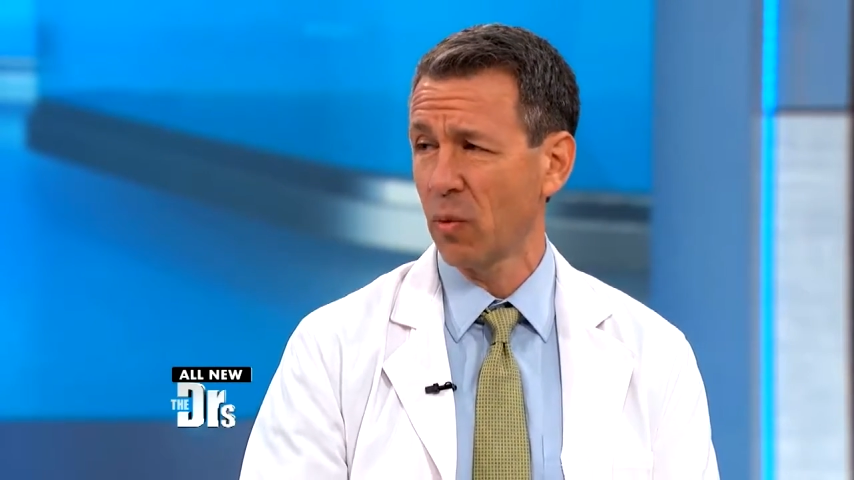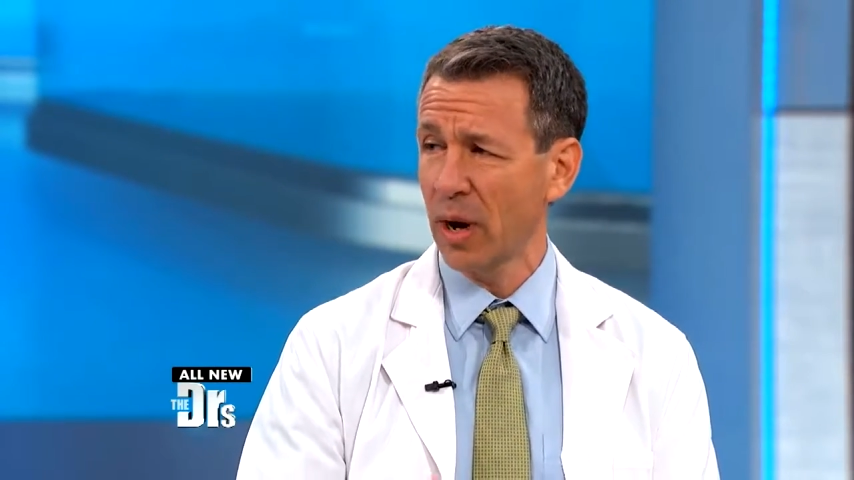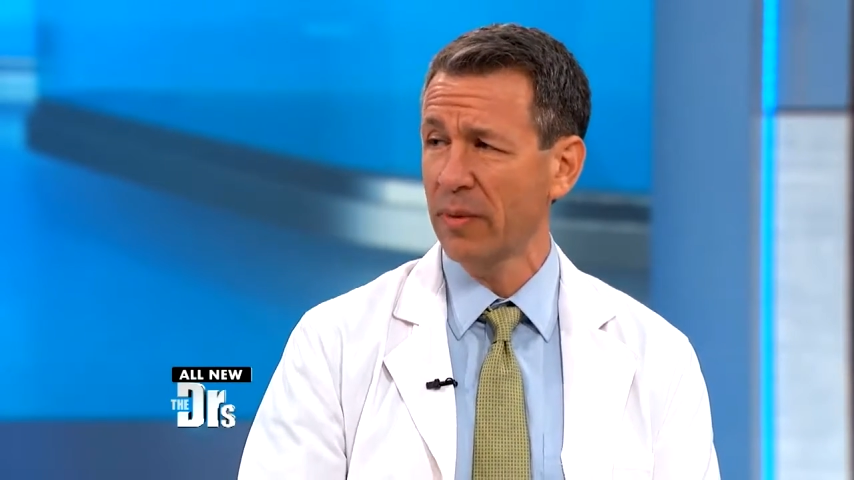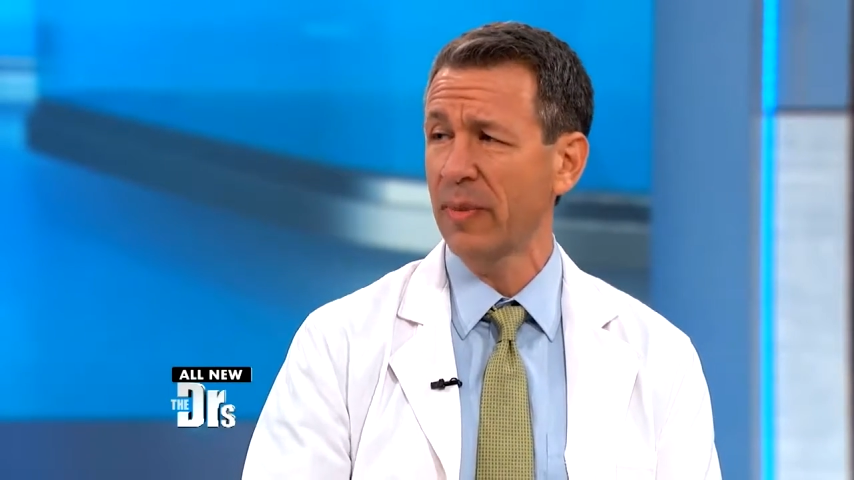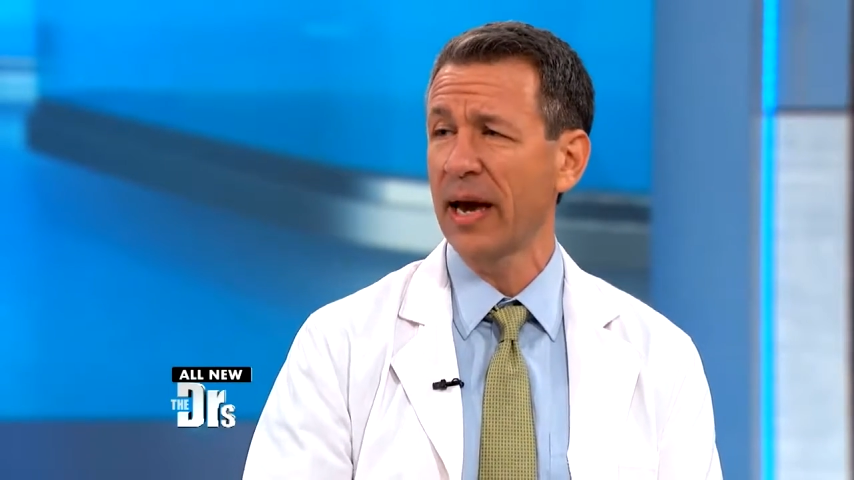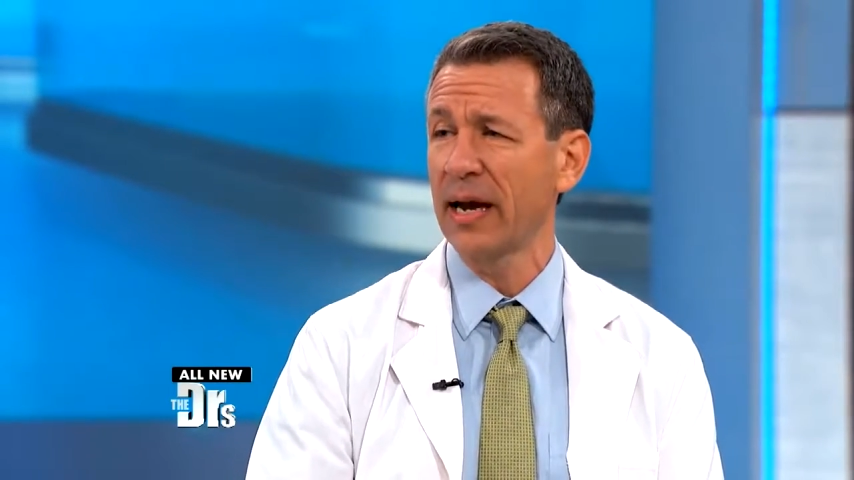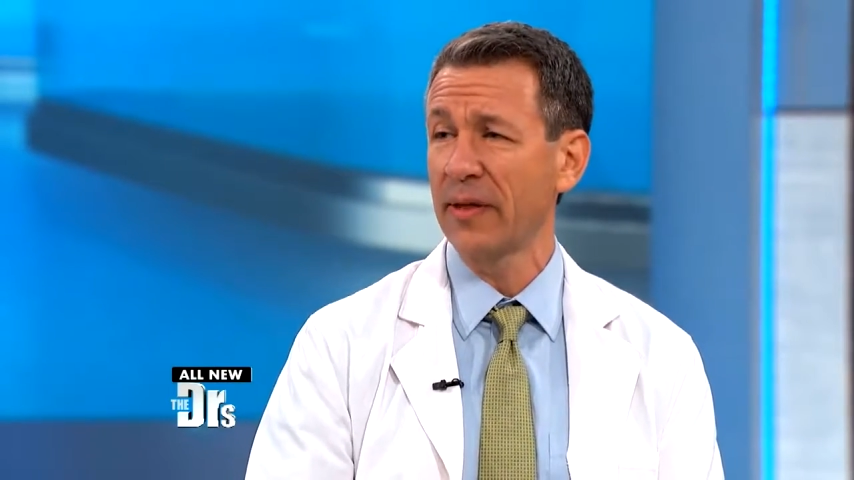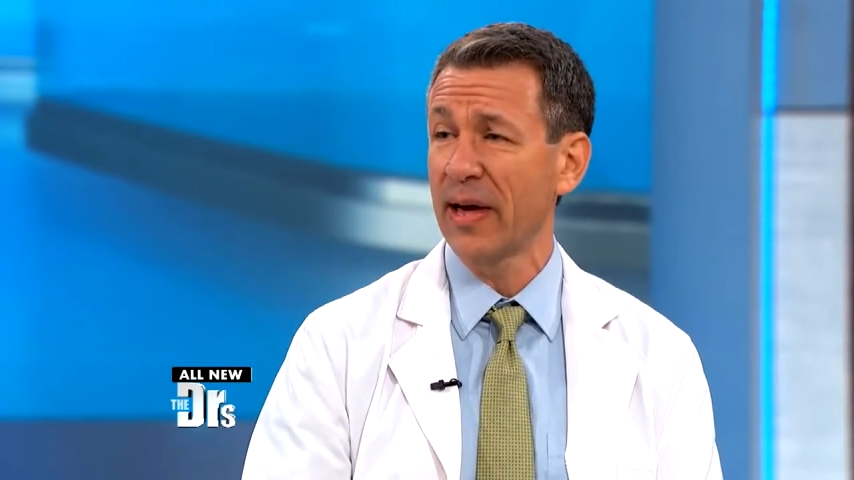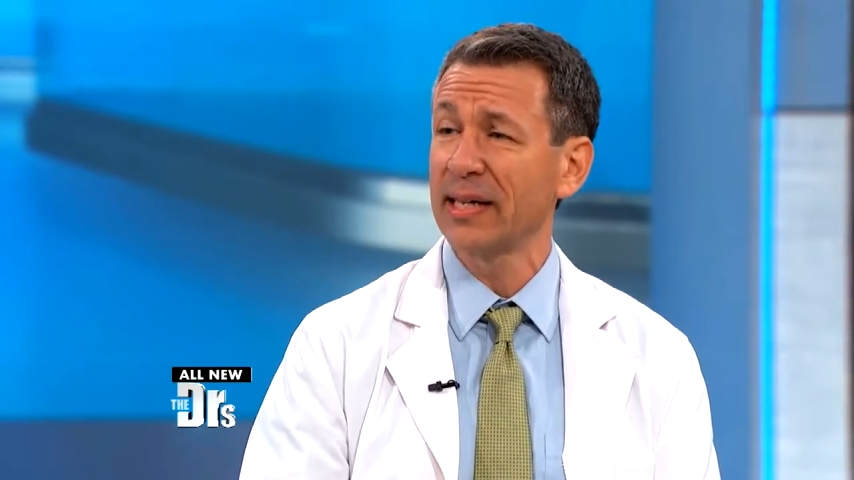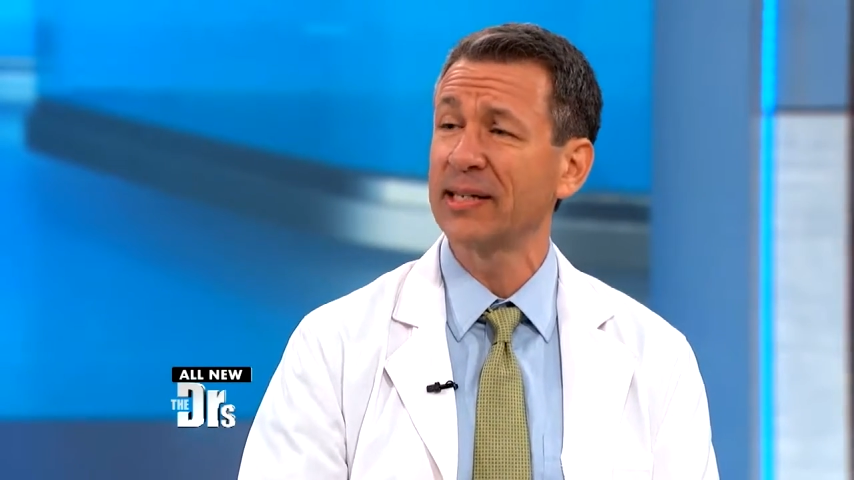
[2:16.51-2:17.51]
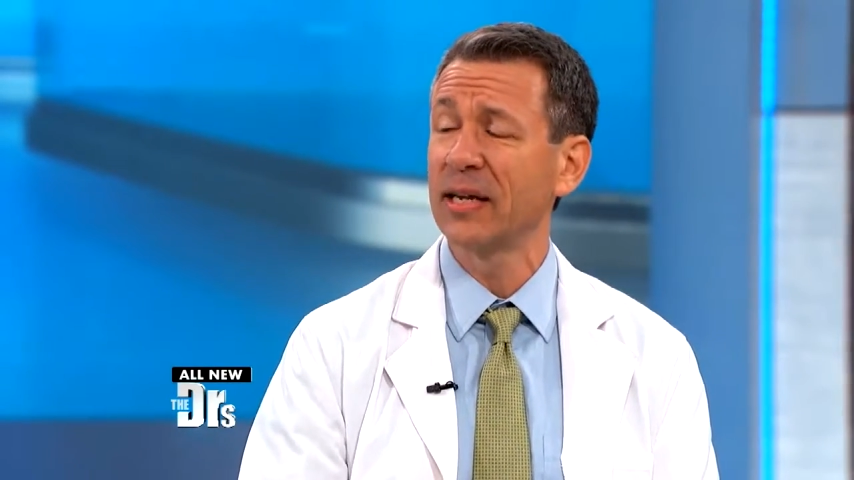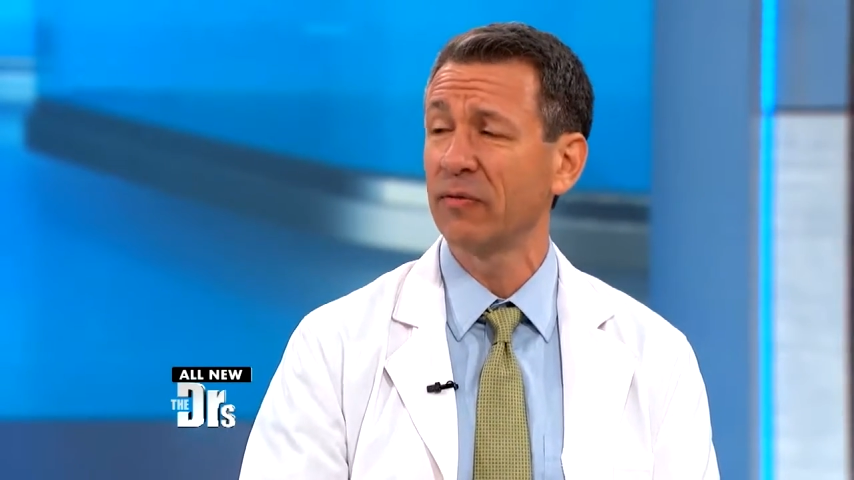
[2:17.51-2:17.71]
one man, and that's the